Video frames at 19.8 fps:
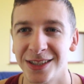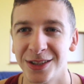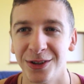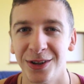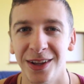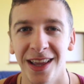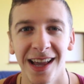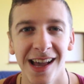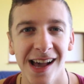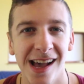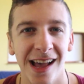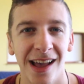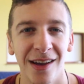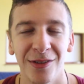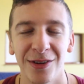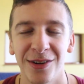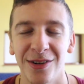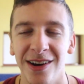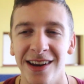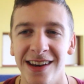So yeah,
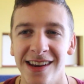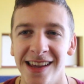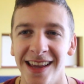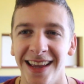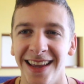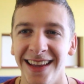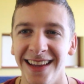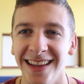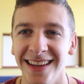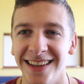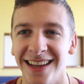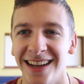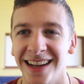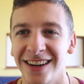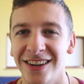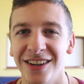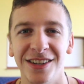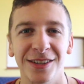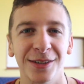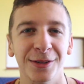have a great day, a
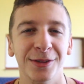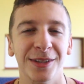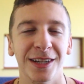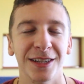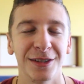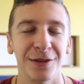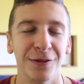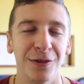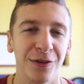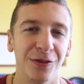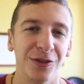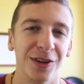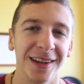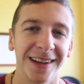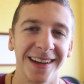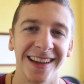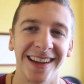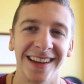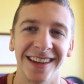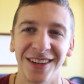great
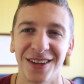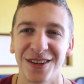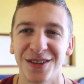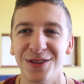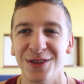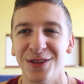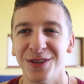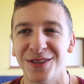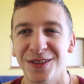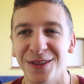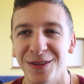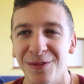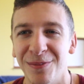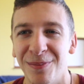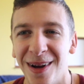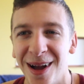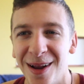2015 and talk to you soon.